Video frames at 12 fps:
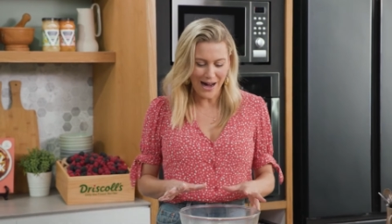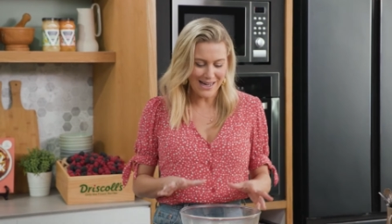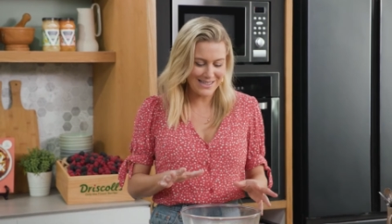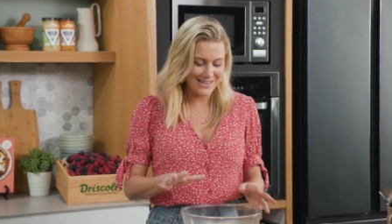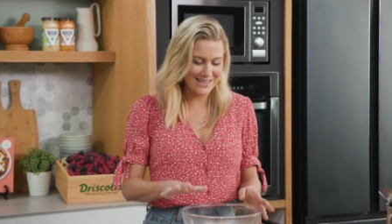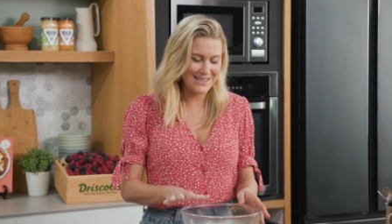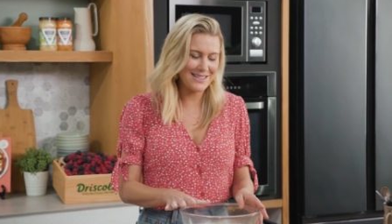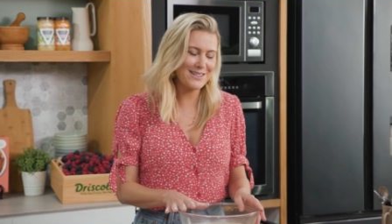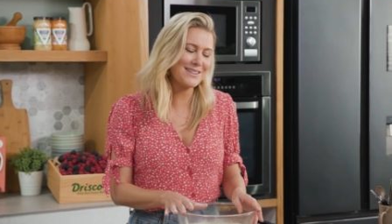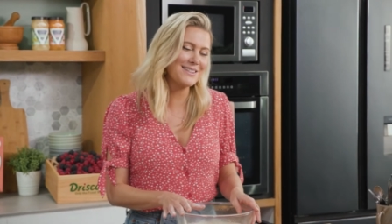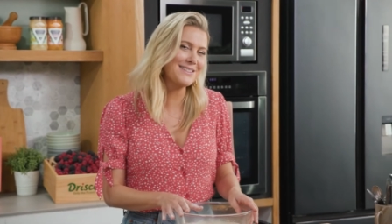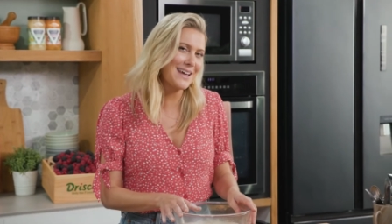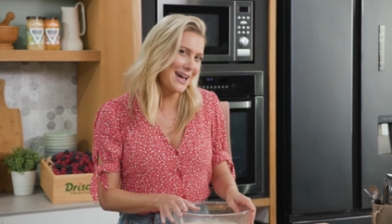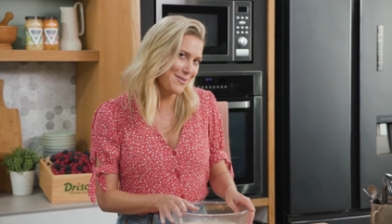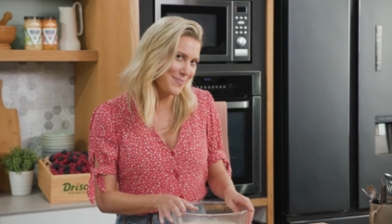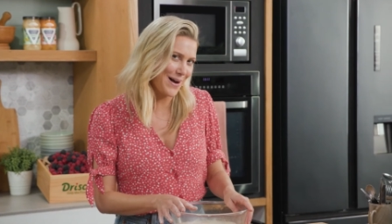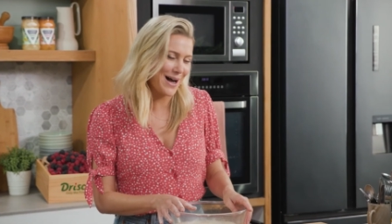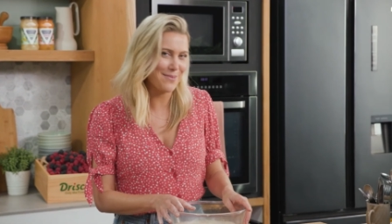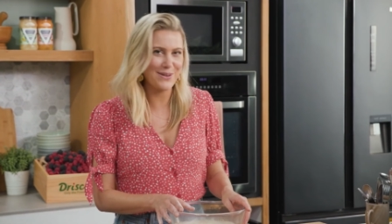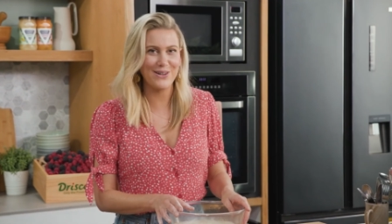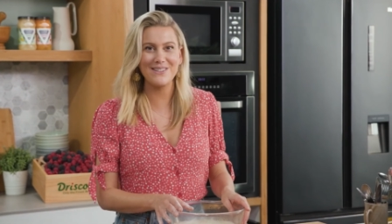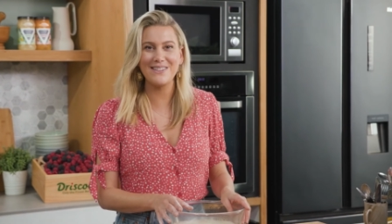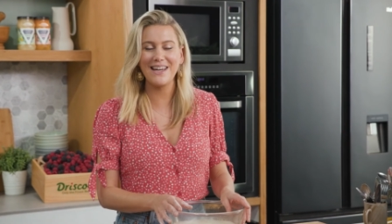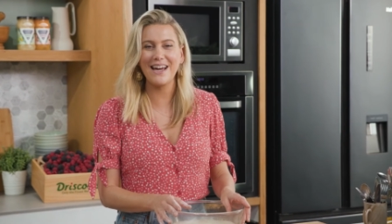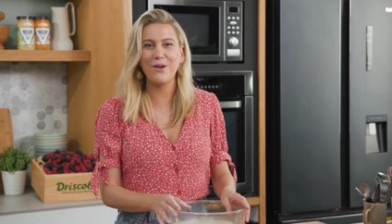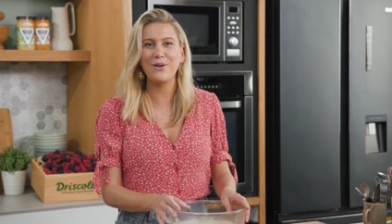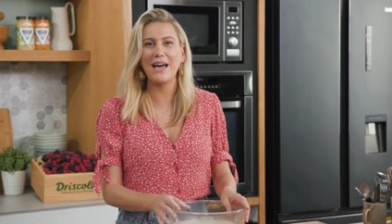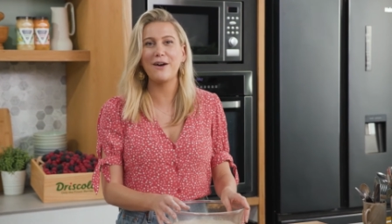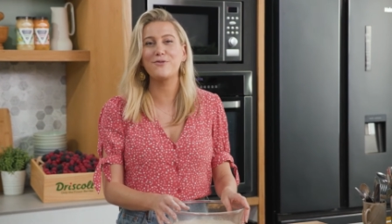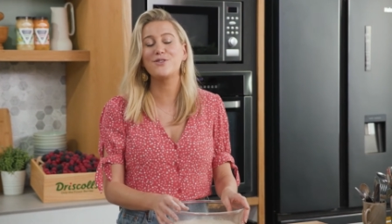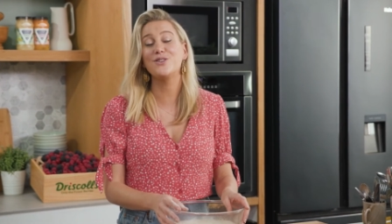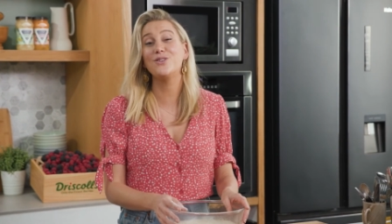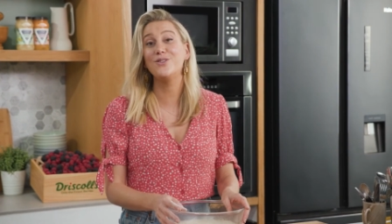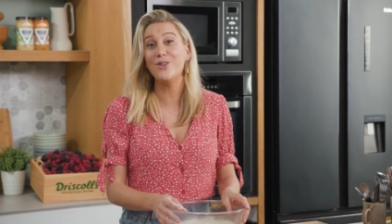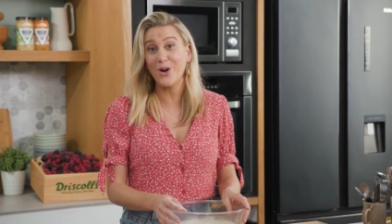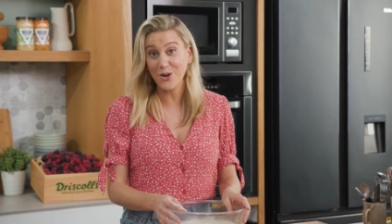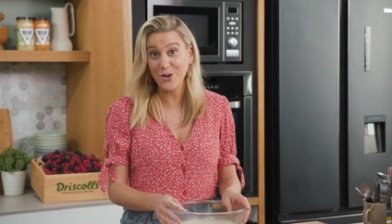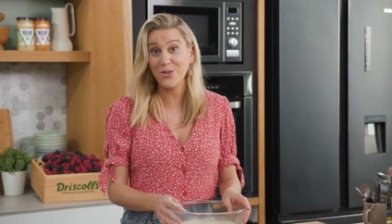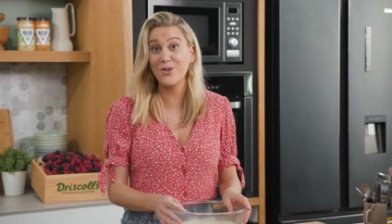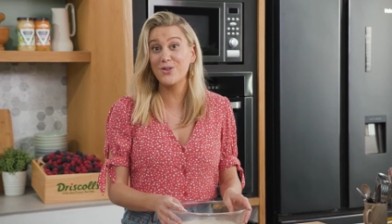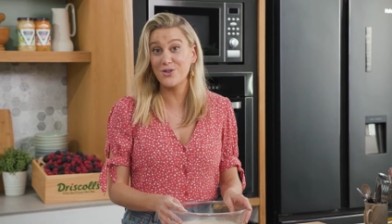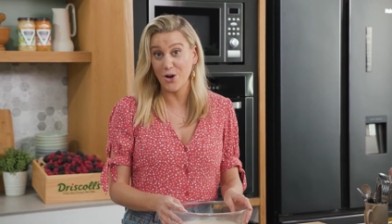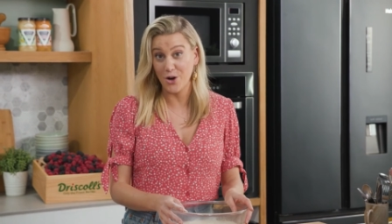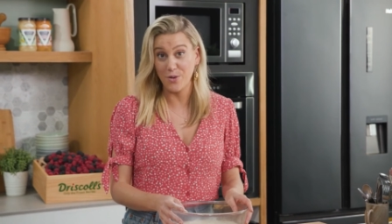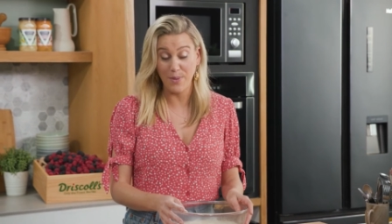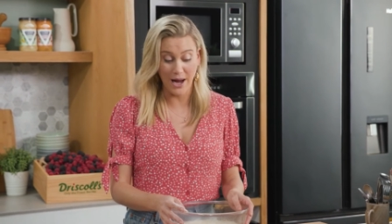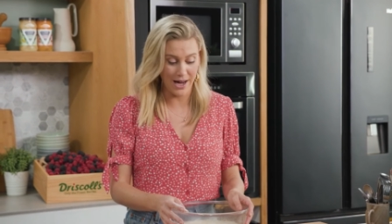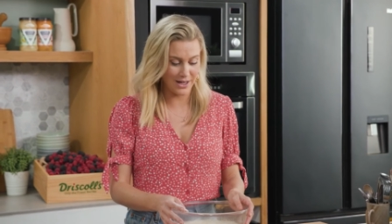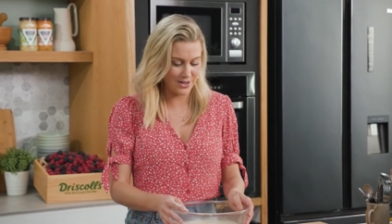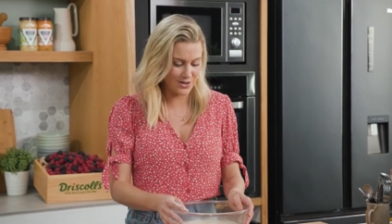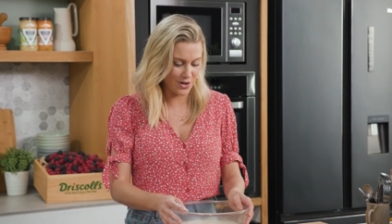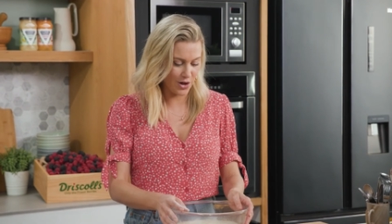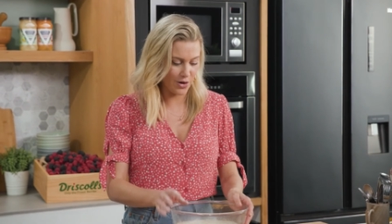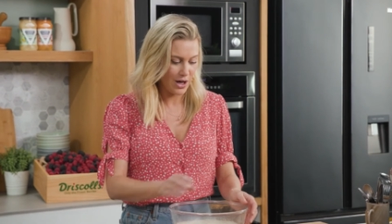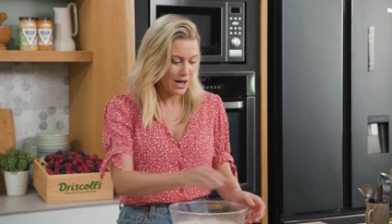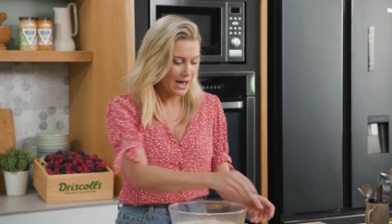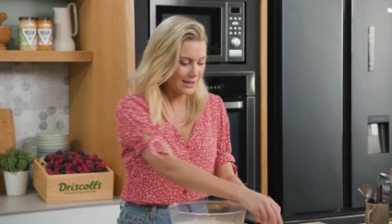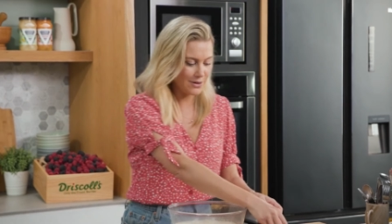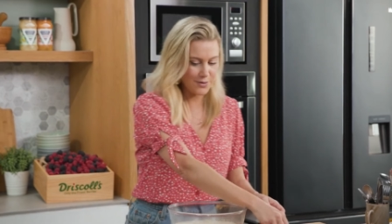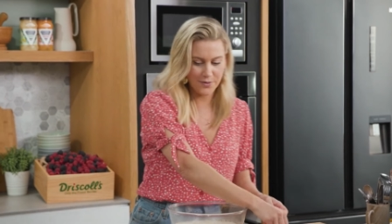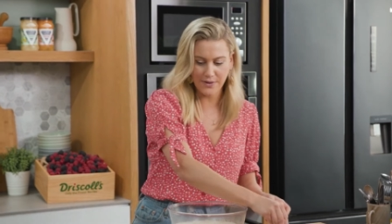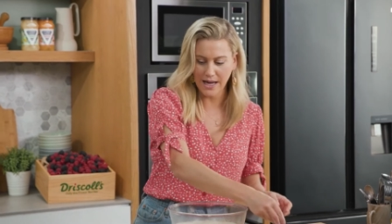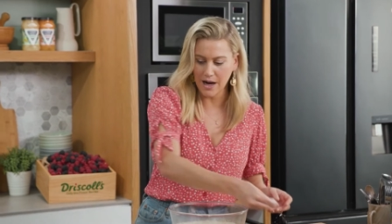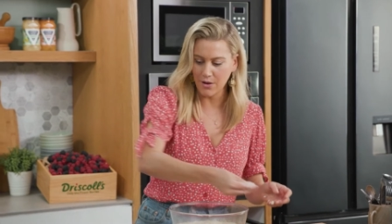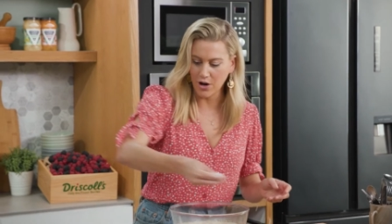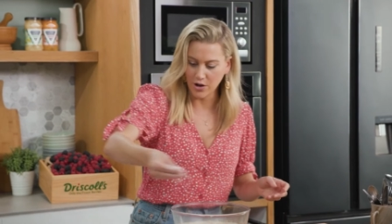but this is the sad part because now we have to knock the dough back. So a little flour